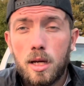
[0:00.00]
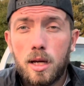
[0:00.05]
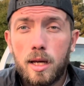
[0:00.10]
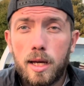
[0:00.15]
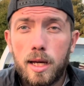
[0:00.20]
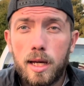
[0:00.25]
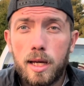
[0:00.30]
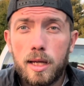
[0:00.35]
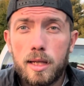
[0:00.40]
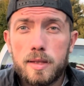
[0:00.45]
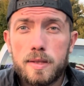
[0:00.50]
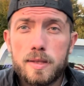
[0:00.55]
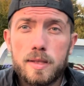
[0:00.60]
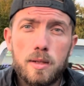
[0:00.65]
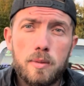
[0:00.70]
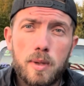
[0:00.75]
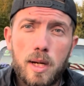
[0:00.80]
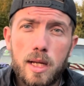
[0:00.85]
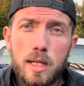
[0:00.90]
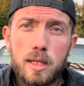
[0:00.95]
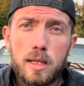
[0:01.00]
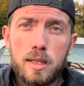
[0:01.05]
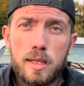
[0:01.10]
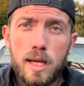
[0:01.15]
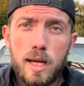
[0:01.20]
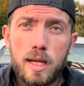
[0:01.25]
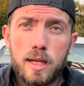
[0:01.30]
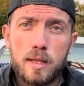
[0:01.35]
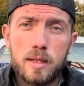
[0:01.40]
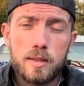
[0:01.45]
and see what I can
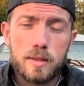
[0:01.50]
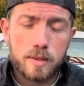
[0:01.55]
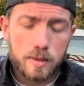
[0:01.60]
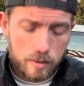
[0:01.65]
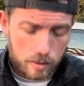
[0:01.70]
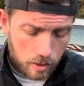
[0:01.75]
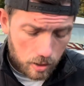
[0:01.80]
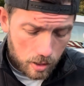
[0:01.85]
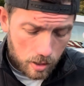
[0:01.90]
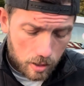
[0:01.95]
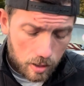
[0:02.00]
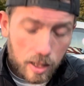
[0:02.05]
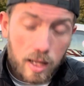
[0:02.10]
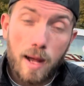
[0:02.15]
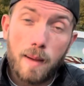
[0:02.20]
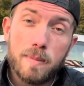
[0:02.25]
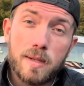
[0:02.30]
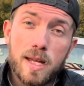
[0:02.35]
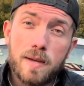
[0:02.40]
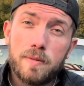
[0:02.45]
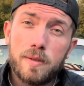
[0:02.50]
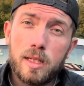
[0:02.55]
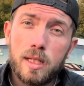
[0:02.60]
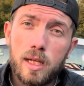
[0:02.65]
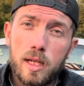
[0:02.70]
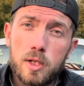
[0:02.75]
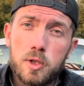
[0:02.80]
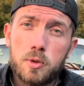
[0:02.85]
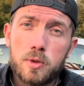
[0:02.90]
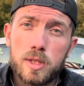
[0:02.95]
get, because I'm definitely
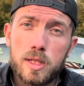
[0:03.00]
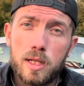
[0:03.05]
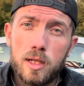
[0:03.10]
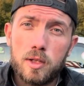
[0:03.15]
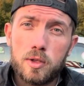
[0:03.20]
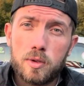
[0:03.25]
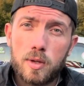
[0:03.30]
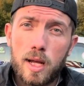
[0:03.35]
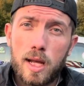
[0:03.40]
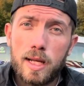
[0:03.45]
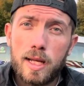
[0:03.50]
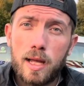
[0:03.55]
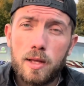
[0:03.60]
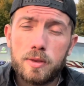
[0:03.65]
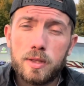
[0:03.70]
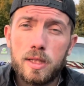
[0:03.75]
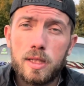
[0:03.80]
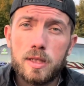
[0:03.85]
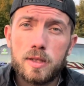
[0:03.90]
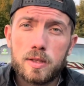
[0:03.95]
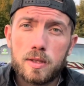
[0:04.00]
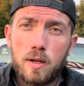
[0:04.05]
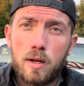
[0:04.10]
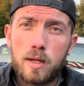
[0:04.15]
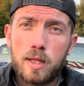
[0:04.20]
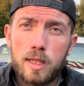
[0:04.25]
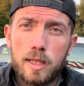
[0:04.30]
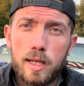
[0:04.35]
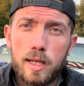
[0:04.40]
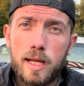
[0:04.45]
interested in trying out the
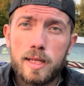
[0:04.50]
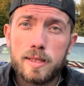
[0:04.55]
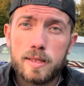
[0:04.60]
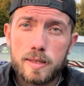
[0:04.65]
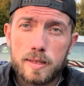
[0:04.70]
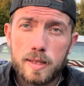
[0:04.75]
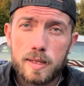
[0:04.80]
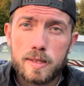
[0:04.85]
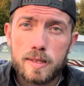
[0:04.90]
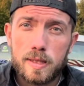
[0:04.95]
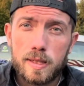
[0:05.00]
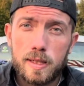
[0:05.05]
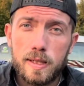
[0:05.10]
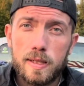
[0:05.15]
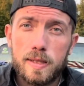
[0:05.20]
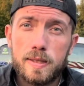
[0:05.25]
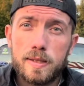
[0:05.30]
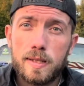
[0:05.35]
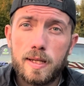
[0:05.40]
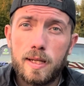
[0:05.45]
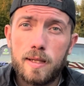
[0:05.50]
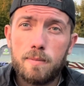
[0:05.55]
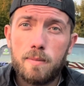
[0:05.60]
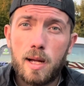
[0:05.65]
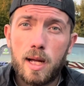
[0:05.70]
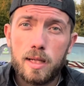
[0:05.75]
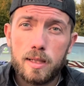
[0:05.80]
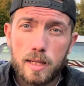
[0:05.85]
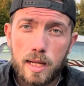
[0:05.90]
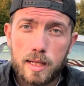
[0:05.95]
Saucony 16s in
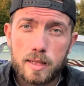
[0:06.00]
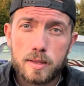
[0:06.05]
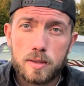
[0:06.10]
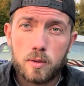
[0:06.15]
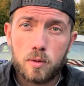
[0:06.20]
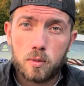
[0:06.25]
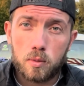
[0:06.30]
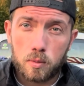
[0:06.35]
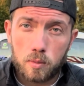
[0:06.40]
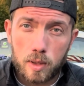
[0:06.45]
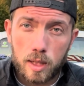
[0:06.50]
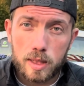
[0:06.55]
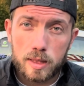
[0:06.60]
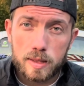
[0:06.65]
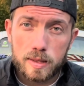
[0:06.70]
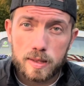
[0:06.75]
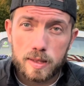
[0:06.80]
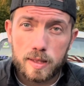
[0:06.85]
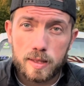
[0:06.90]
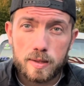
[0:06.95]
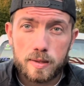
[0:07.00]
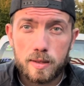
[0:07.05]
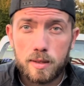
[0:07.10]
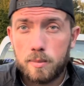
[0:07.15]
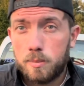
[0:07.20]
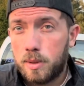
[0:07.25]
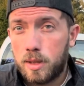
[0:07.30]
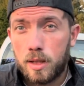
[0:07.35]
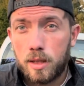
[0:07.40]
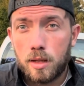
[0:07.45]
my next running
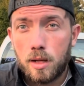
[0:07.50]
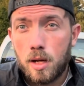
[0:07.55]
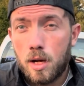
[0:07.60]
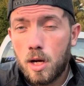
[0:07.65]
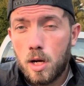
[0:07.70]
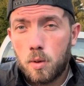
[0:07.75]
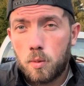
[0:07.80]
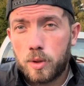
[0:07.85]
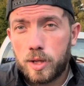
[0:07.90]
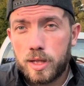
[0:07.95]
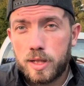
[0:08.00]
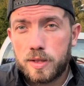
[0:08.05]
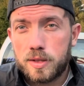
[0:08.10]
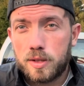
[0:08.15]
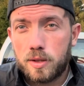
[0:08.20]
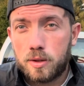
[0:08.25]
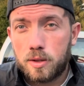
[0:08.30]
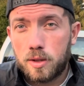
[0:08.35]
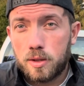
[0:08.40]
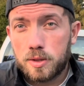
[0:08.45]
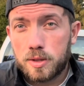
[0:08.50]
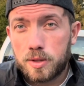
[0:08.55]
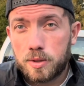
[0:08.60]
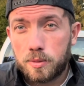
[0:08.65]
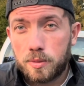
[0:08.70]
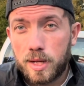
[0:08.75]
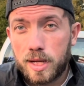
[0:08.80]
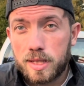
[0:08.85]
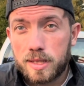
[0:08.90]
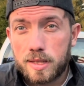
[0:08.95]
season, but we're getting so close to
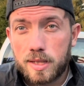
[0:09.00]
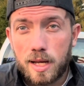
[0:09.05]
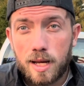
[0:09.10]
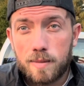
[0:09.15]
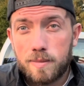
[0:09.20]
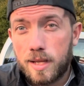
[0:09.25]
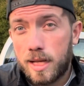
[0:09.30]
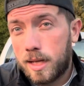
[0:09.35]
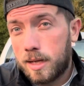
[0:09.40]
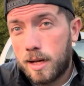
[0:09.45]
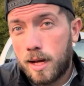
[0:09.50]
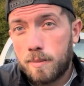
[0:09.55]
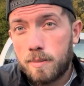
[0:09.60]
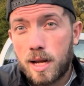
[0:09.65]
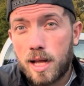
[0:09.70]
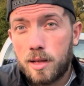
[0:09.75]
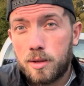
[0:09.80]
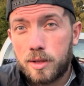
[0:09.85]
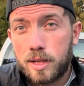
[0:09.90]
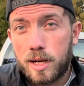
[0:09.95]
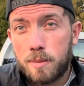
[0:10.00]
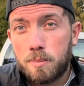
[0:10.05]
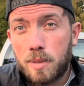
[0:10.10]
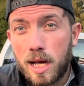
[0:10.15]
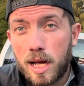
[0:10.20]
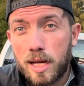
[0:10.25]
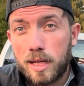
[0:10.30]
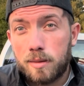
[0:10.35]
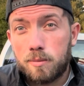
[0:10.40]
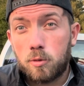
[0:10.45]
race time that I'm not looking at
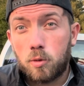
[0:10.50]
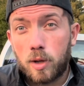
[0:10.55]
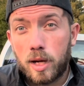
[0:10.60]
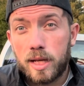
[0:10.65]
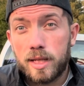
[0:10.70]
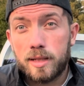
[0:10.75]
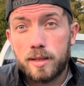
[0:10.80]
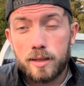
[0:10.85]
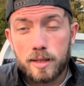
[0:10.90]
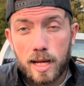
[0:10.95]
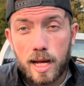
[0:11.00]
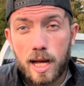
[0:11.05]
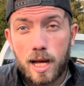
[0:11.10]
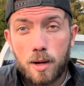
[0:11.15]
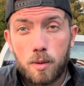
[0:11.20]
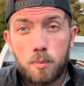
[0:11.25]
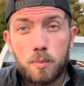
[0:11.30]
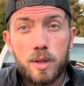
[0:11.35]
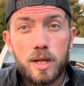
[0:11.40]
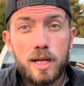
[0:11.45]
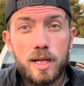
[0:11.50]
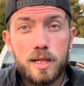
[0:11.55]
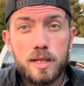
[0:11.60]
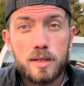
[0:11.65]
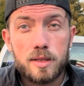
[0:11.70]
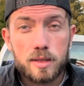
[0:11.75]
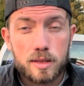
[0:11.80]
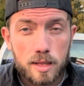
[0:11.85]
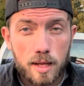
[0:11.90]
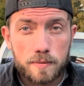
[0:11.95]
buying them right now, but it
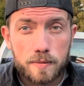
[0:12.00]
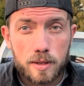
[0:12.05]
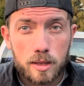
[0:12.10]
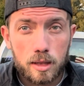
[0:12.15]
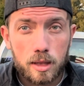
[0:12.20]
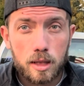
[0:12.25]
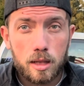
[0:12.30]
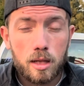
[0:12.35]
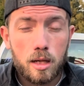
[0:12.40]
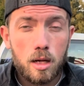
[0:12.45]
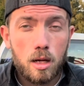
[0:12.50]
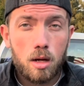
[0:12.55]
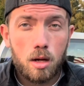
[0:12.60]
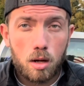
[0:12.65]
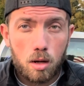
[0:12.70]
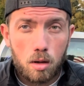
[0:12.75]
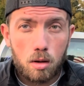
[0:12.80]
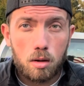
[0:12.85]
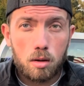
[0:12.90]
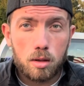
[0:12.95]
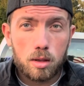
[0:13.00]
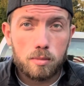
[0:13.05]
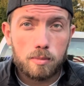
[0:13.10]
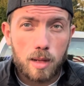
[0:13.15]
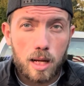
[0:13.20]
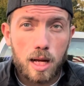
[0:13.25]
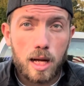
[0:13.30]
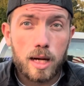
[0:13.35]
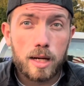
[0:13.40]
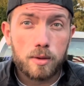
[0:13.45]
is definitely on
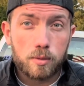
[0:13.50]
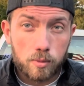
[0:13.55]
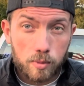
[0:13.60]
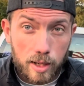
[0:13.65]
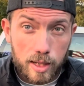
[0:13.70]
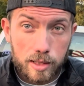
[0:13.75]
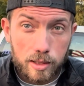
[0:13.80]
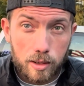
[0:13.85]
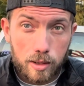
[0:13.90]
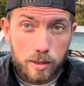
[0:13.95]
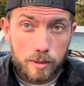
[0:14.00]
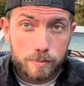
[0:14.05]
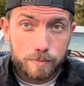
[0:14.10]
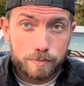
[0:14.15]
my radar.